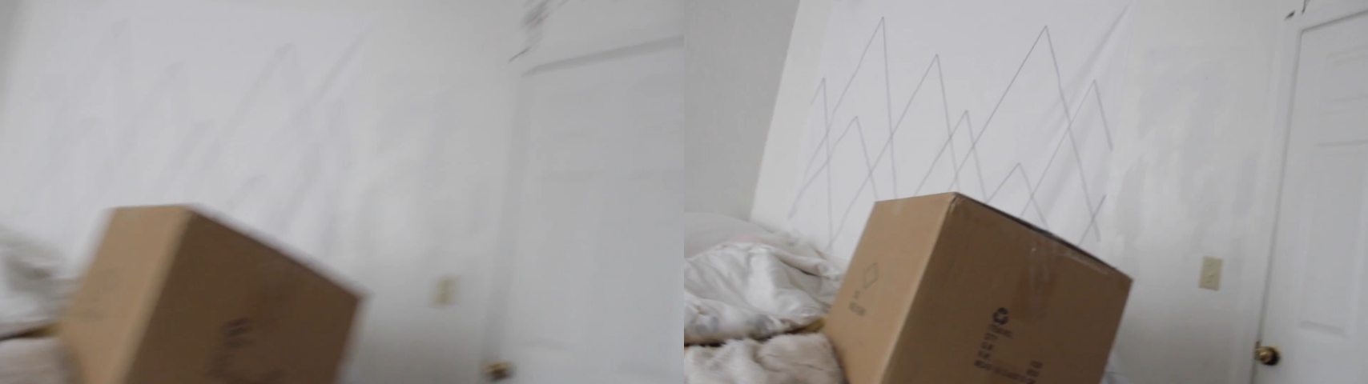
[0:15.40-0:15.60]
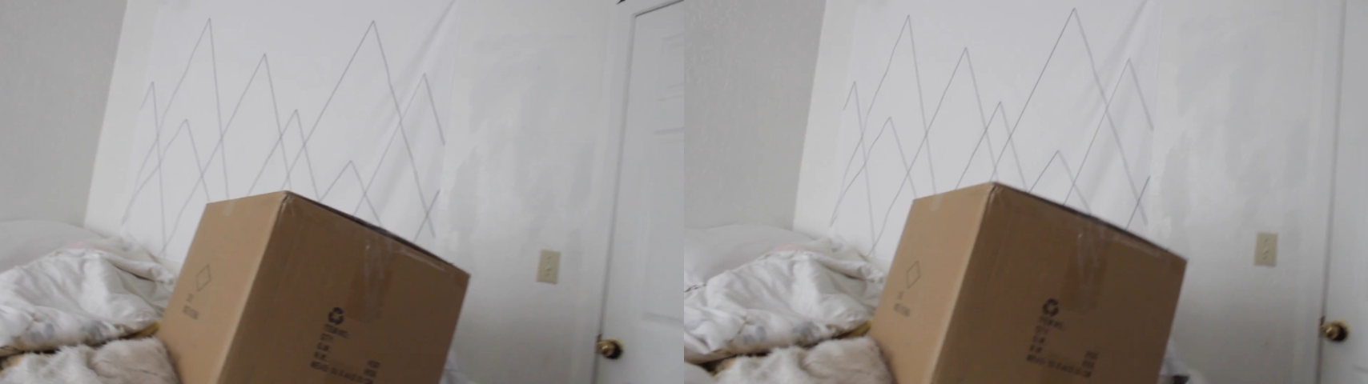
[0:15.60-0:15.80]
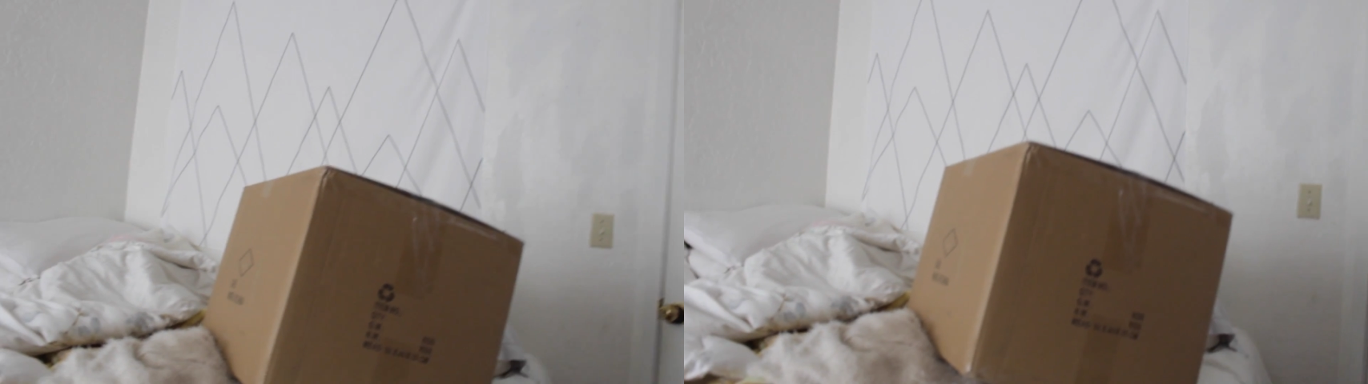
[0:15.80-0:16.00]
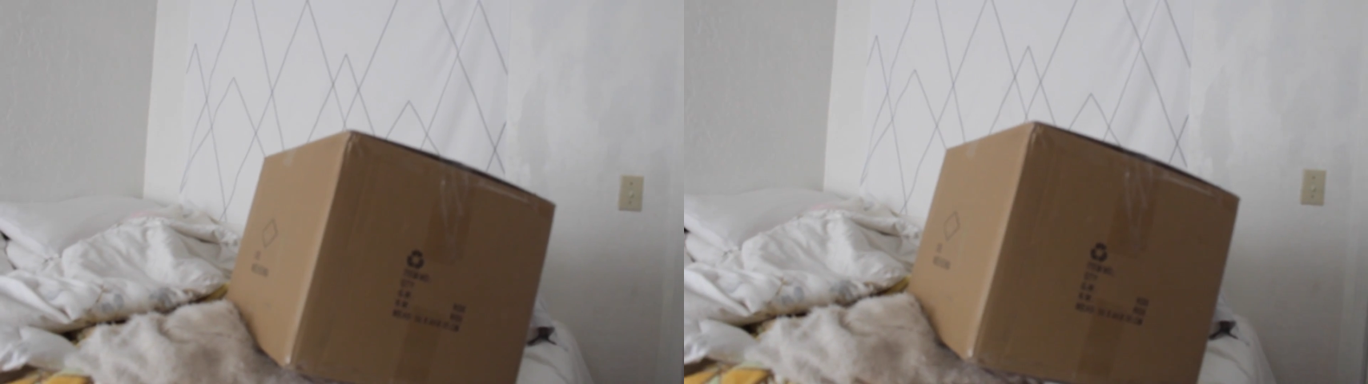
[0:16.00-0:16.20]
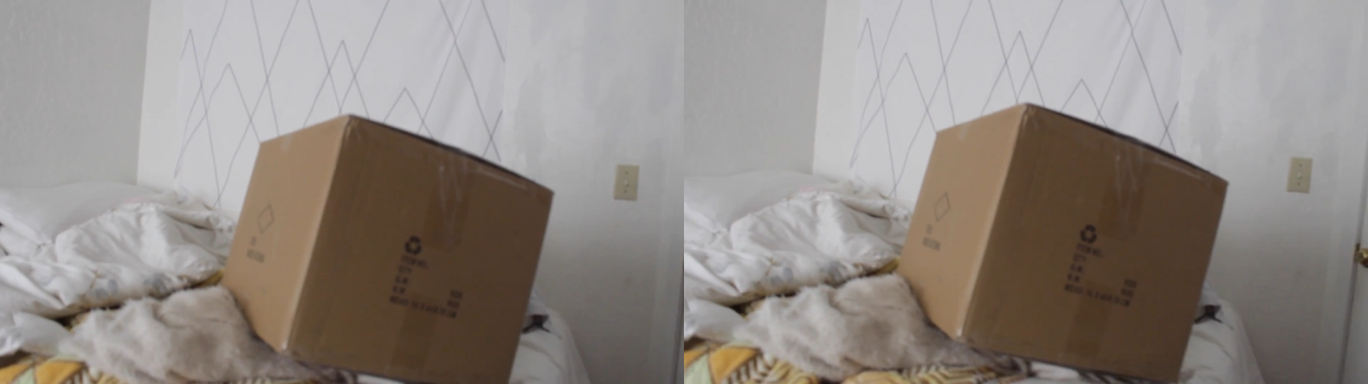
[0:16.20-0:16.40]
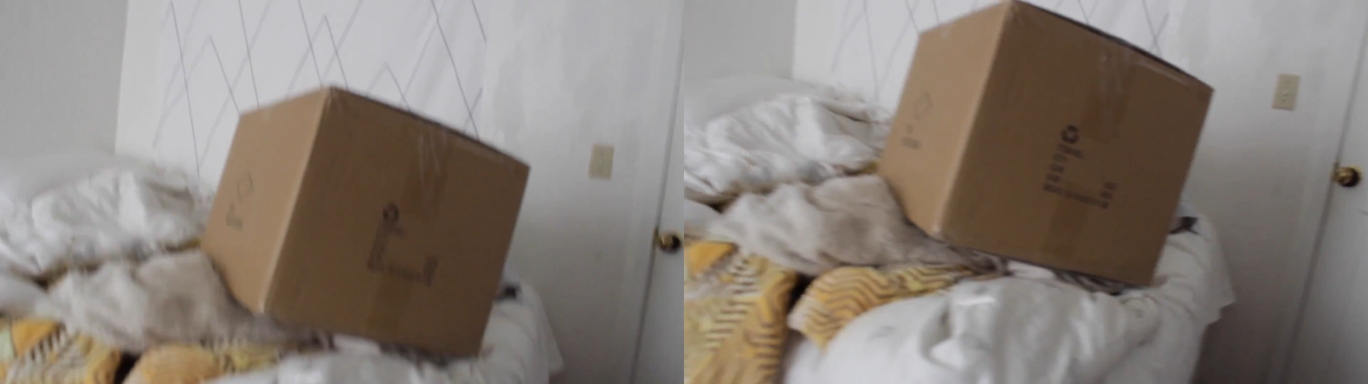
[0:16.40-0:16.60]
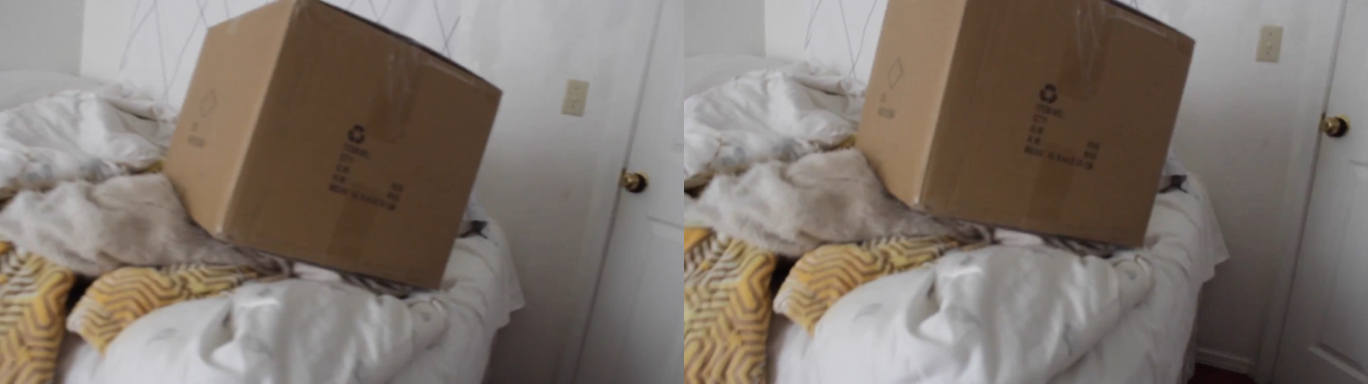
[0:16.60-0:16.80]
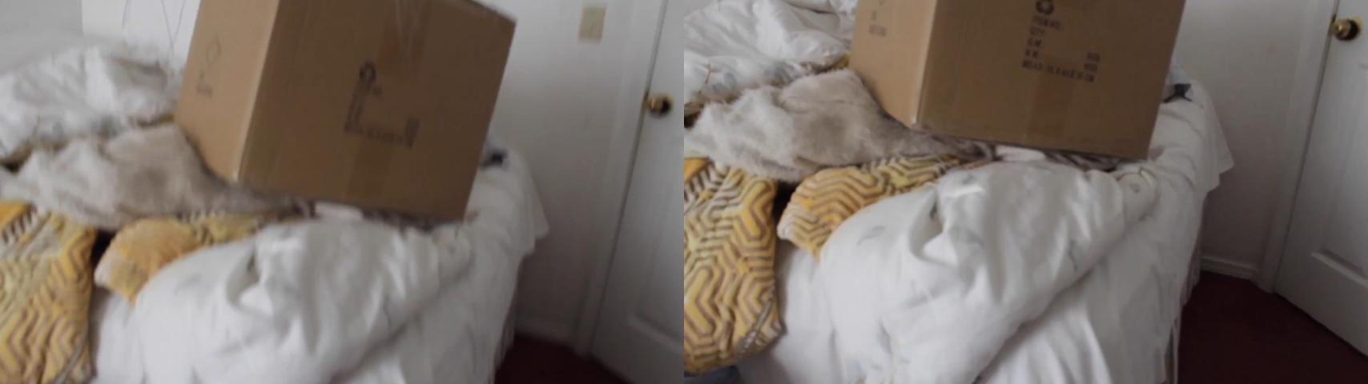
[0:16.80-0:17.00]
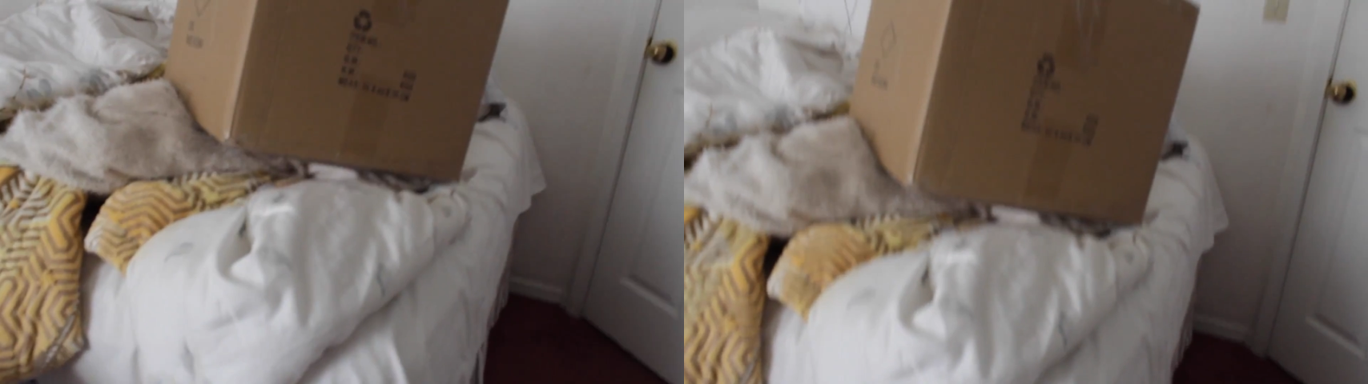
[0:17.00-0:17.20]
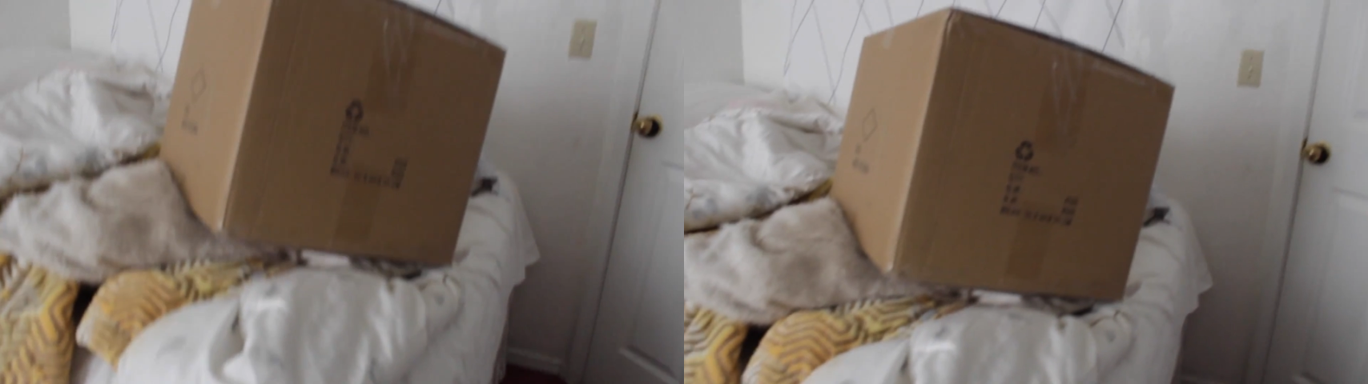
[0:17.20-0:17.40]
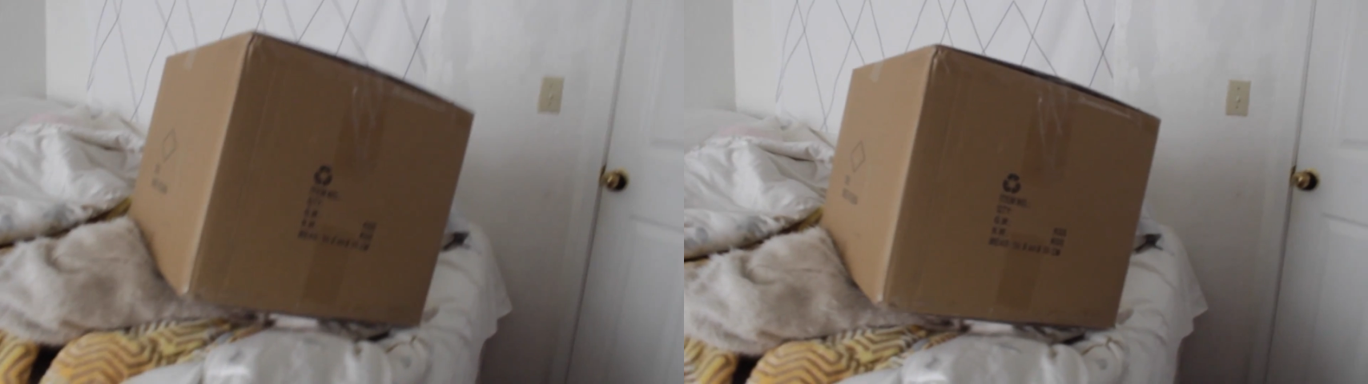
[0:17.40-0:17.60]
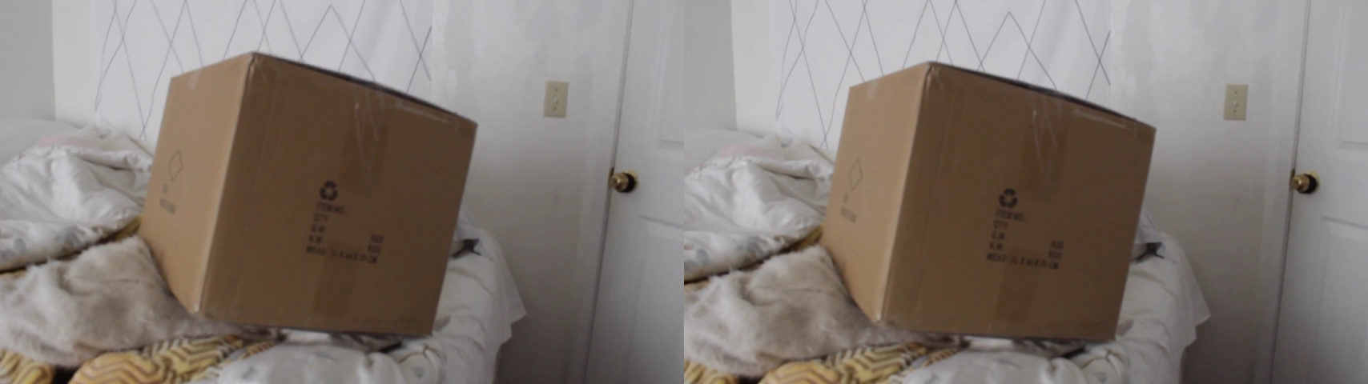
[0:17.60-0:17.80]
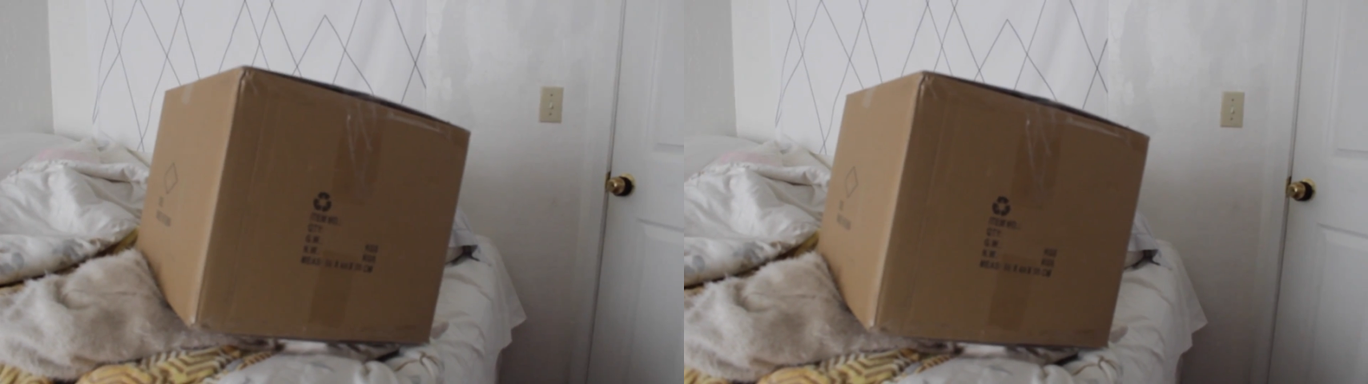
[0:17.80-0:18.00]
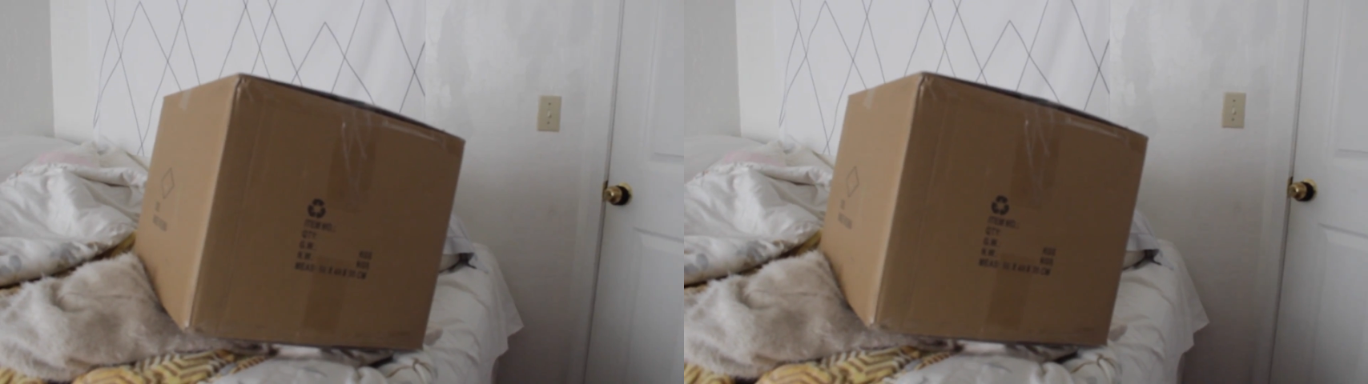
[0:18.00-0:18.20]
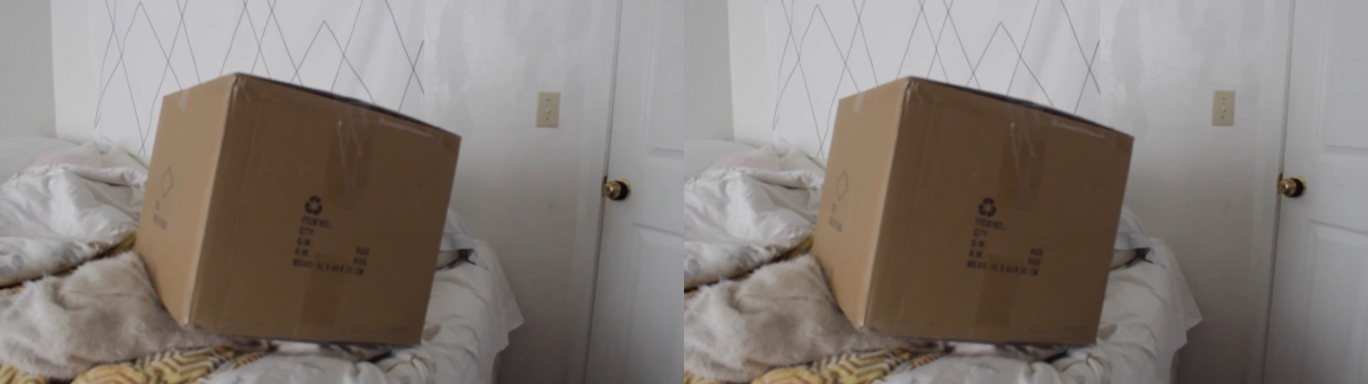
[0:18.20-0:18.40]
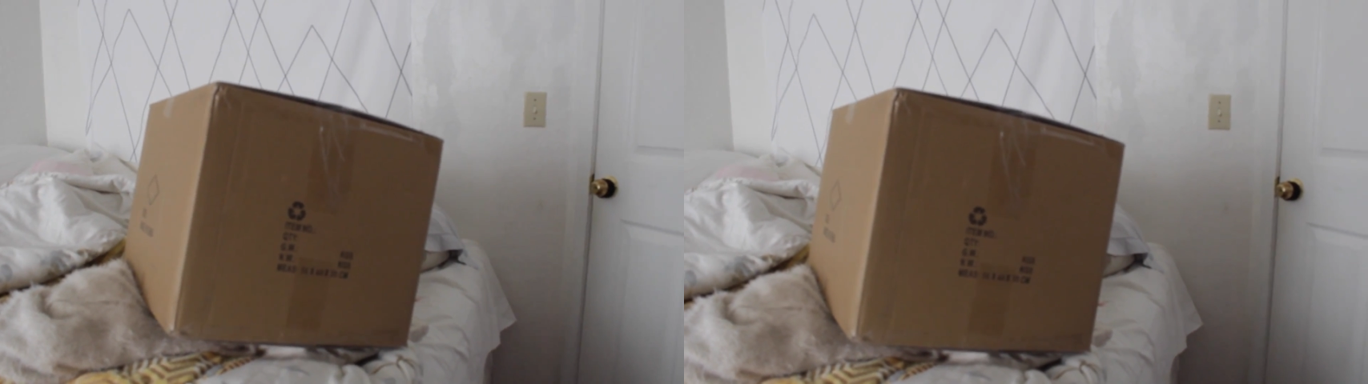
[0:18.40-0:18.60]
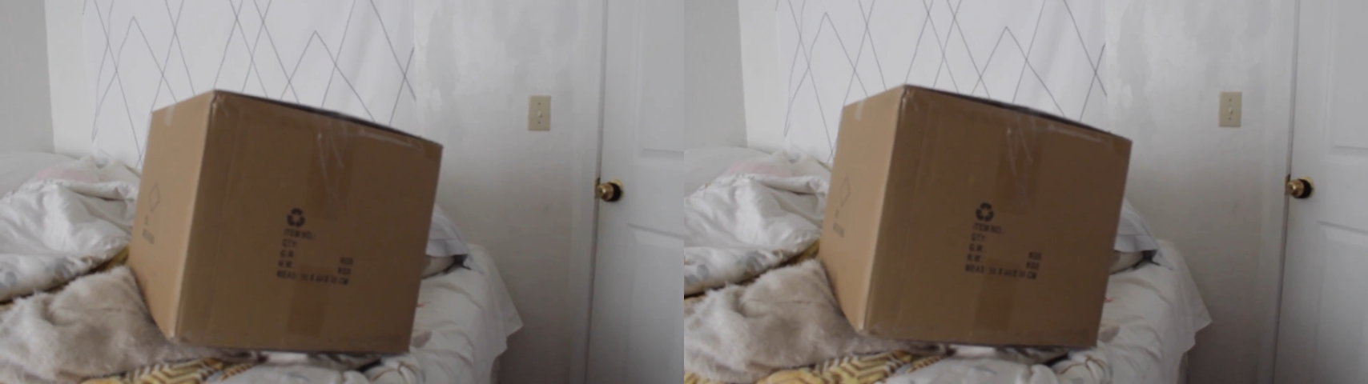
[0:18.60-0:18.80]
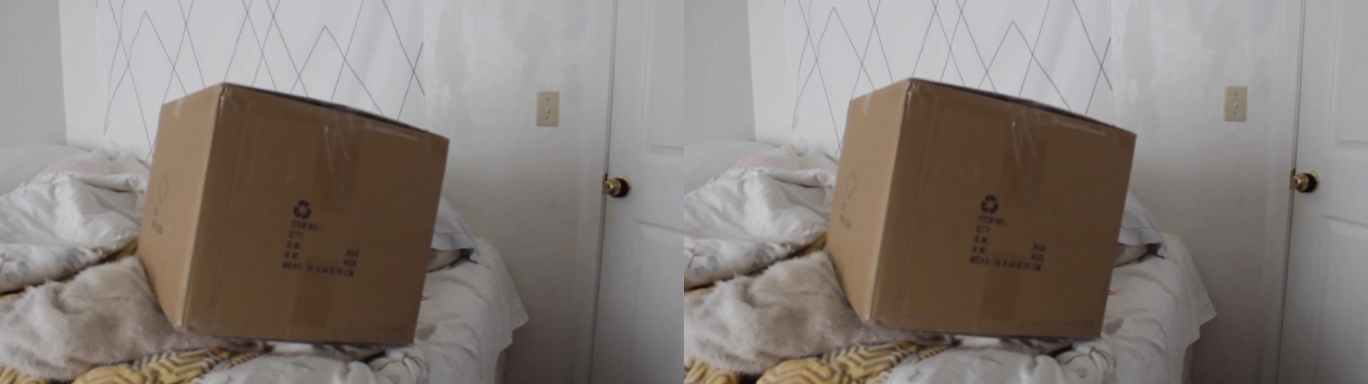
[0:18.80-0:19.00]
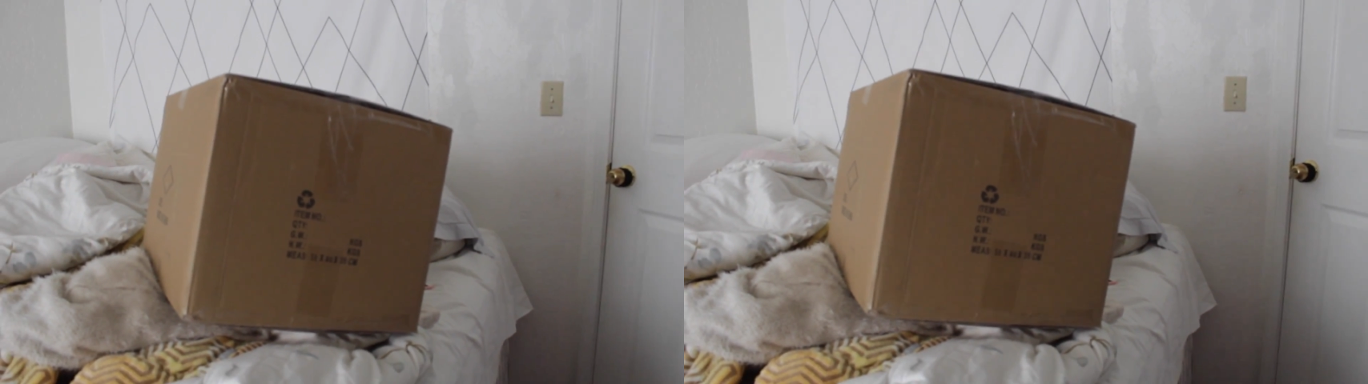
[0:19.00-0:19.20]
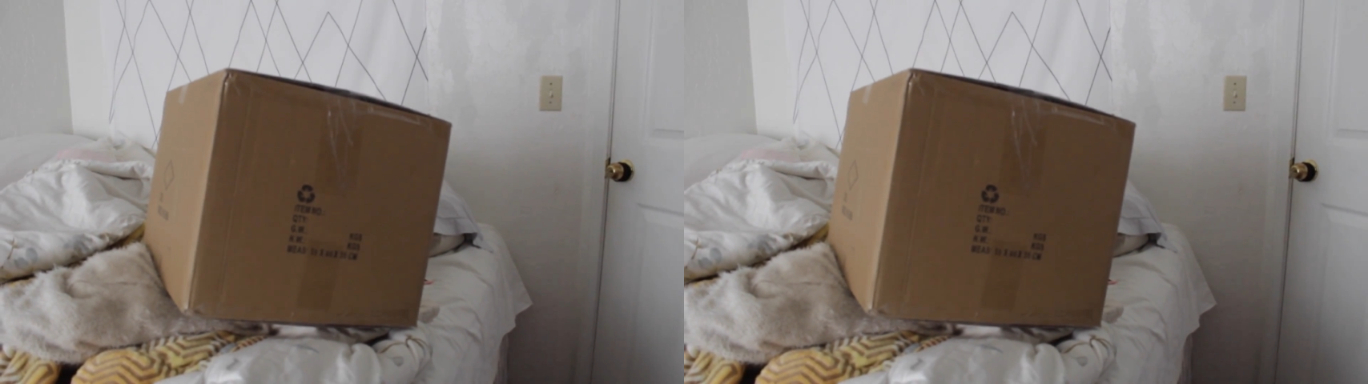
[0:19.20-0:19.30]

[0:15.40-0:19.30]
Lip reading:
No face is visible, so there are no lips to read.